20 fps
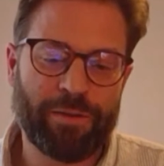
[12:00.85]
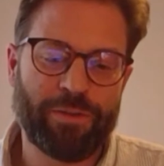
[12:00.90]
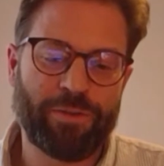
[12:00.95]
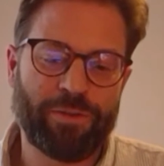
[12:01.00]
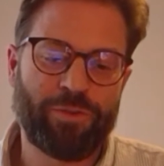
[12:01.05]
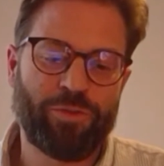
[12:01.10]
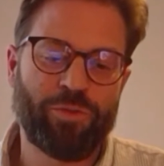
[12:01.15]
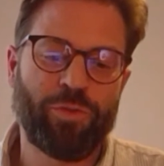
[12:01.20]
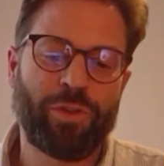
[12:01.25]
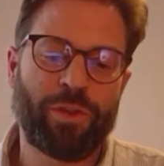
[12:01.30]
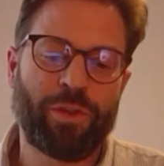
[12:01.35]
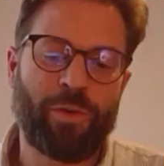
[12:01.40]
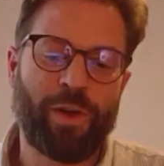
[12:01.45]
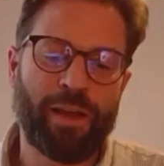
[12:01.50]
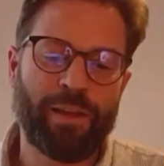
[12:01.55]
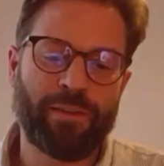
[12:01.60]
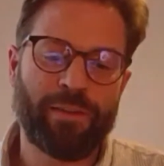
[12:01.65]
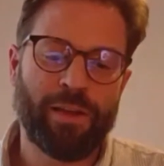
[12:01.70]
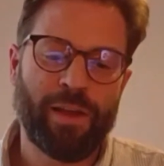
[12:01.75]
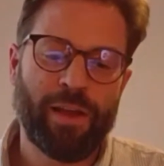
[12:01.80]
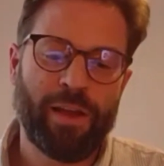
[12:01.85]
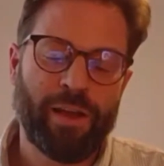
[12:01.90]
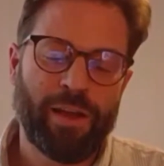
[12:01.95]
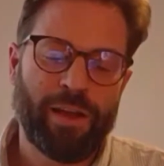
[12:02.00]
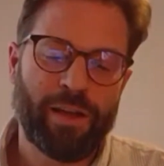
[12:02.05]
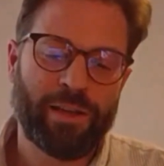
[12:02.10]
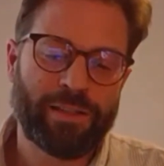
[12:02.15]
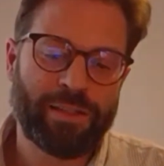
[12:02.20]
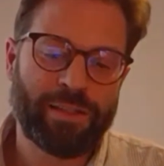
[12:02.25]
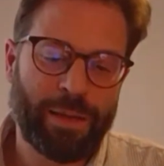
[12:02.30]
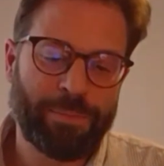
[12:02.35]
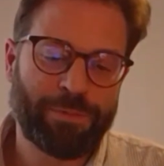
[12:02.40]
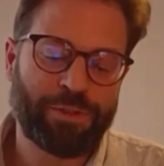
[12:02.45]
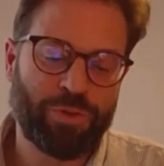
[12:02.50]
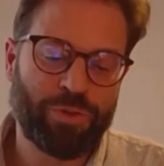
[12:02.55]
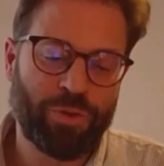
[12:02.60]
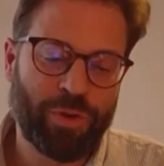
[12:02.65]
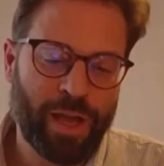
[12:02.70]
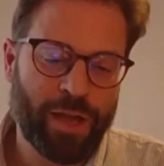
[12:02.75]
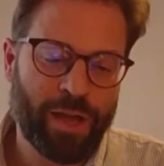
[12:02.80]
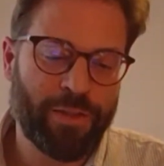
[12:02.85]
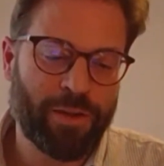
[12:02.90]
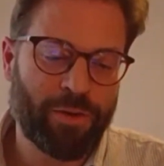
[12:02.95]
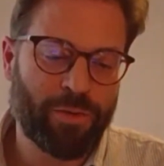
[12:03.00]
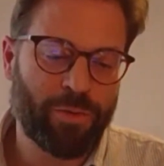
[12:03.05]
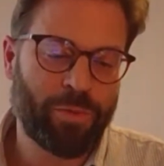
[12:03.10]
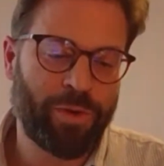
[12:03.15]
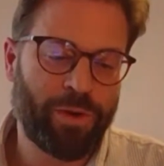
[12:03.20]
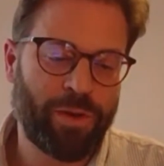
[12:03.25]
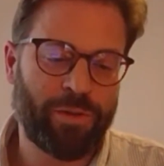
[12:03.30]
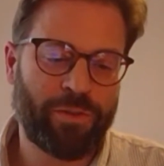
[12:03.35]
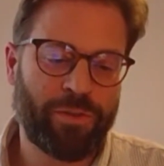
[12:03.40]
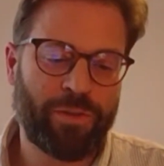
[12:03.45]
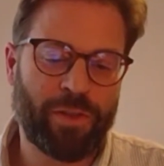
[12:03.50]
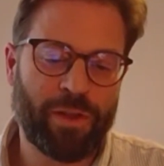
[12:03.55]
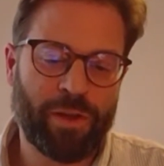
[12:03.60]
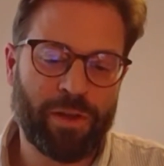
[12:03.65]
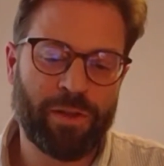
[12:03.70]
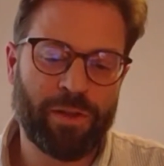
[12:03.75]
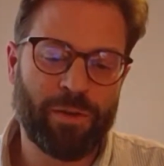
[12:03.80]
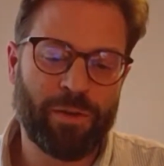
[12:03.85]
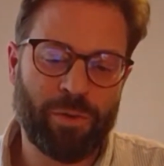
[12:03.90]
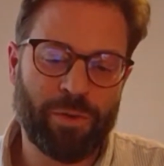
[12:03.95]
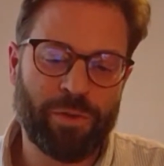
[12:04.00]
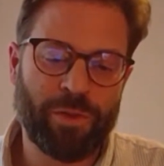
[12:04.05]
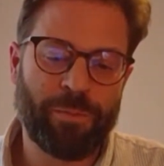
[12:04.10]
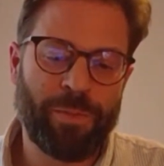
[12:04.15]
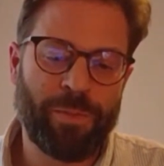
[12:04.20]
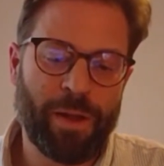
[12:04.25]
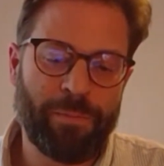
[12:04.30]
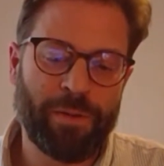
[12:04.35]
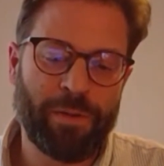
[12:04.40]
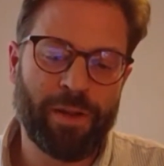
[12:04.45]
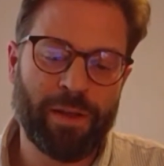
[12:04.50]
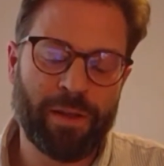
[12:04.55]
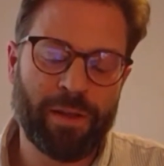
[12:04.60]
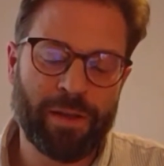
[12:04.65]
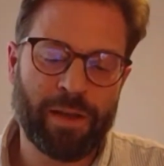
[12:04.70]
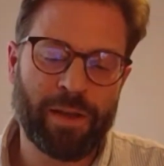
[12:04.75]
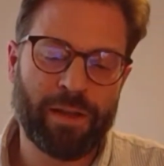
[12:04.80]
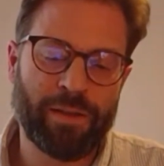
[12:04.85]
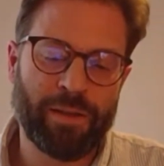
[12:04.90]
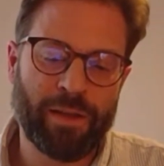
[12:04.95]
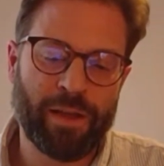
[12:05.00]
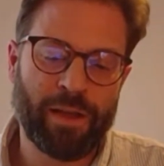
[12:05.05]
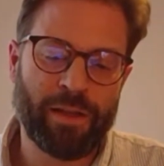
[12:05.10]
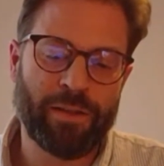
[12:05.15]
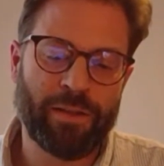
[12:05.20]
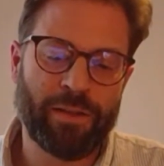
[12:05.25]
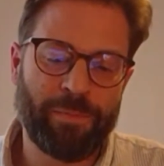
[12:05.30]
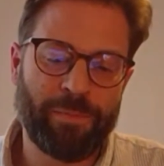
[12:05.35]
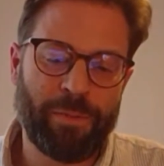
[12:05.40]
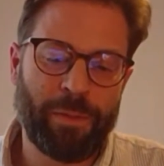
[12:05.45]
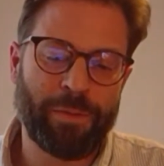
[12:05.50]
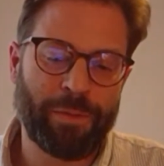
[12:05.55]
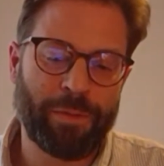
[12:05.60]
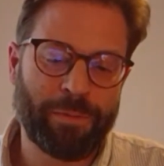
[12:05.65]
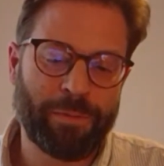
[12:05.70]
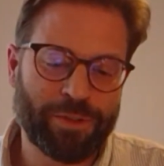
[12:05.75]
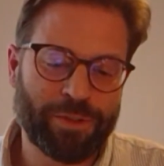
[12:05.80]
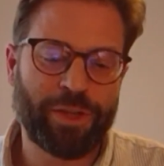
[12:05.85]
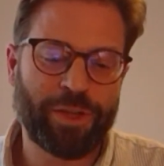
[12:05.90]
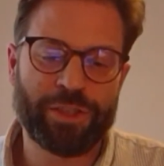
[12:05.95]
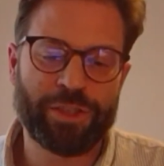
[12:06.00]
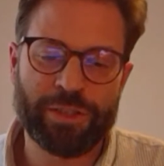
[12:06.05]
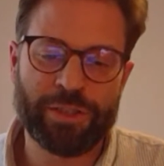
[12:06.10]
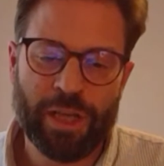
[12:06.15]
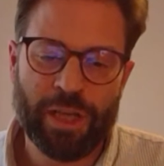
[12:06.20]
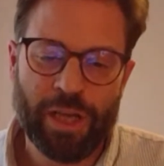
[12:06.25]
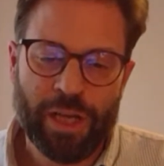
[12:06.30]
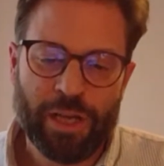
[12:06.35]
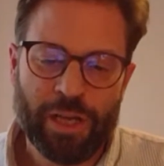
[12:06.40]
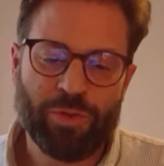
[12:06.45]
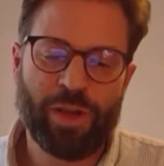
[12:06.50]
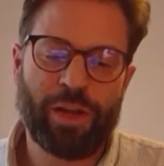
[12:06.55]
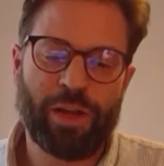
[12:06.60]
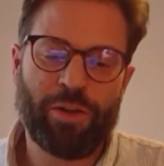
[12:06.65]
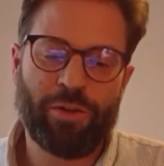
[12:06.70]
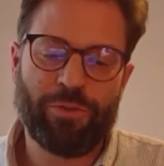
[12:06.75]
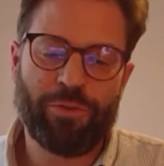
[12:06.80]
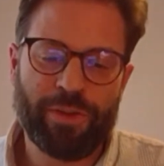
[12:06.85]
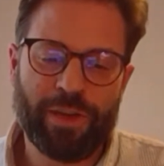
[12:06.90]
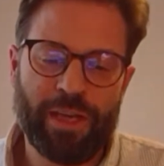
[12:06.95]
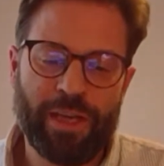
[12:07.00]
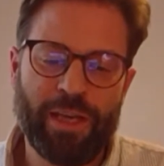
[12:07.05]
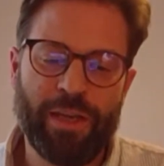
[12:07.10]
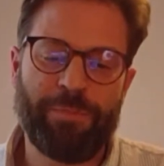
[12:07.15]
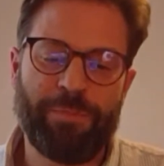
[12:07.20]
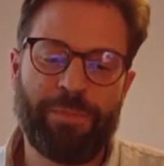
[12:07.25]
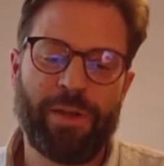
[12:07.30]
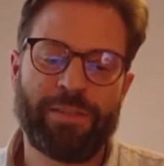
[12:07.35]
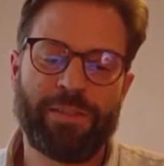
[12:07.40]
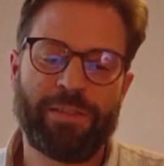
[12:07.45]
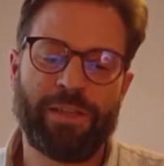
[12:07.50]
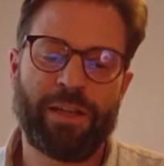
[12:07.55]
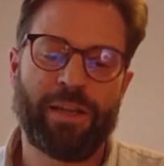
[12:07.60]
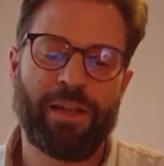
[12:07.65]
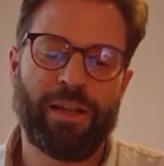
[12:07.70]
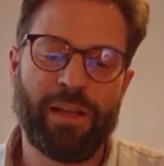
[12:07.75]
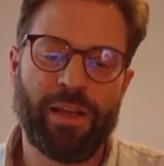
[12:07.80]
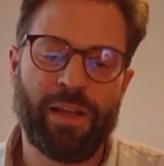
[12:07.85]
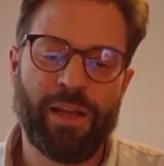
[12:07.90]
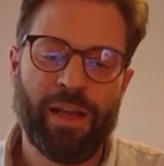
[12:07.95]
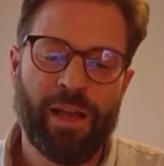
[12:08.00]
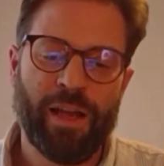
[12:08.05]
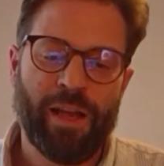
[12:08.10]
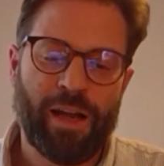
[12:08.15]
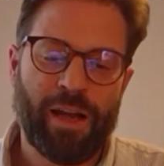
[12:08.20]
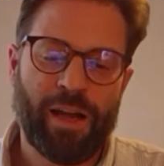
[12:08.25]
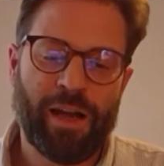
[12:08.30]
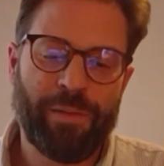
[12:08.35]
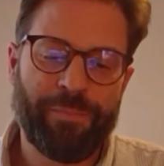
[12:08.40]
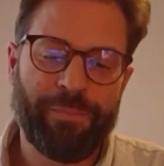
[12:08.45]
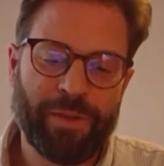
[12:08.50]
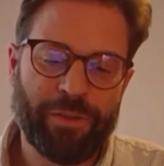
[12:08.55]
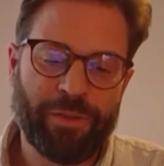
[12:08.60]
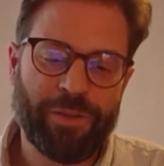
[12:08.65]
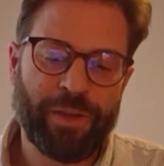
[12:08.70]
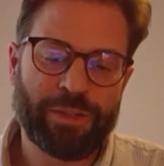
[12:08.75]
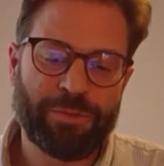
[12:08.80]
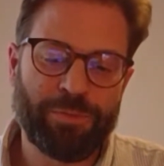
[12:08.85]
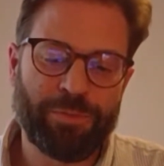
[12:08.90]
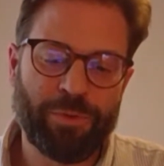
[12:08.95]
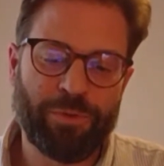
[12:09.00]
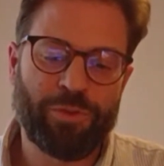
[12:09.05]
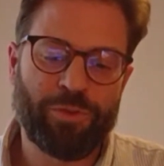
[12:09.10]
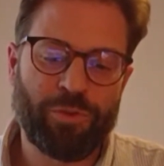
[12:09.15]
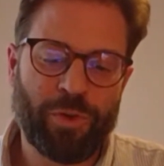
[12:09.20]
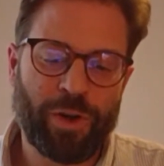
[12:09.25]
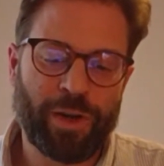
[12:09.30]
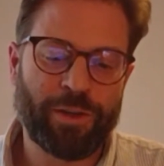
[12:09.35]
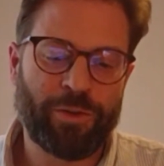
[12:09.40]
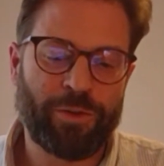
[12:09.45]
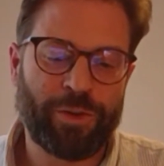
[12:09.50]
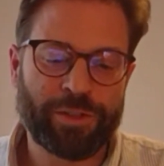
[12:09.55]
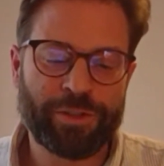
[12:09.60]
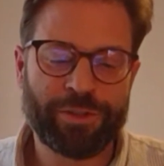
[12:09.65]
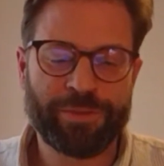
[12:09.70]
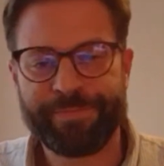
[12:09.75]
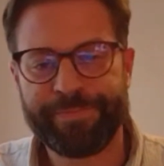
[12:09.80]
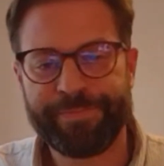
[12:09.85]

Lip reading: do the right steps together with the public and the public administrations to kind of keep basically things moving to the right direction.